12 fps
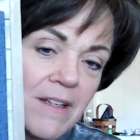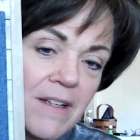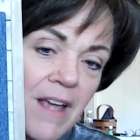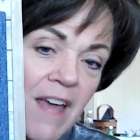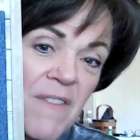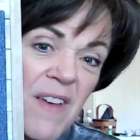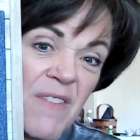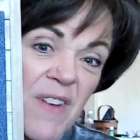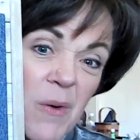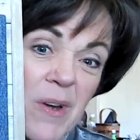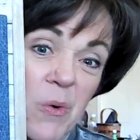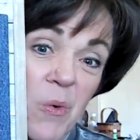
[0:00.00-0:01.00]

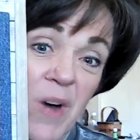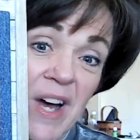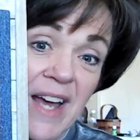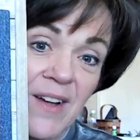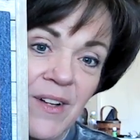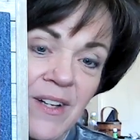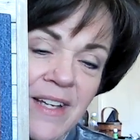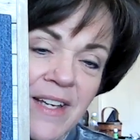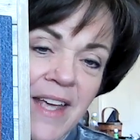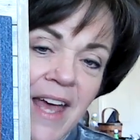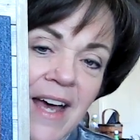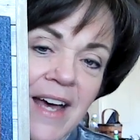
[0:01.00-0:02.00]
FFO in a while.
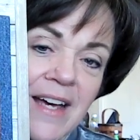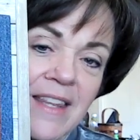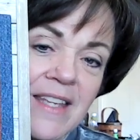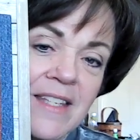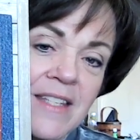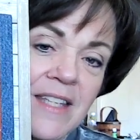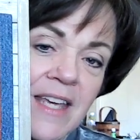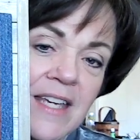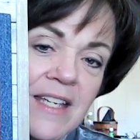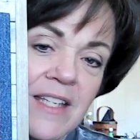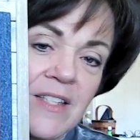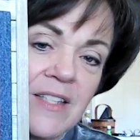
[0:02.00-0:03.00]
This
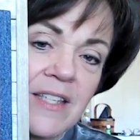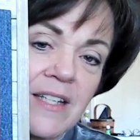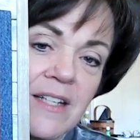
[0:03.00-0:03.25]
is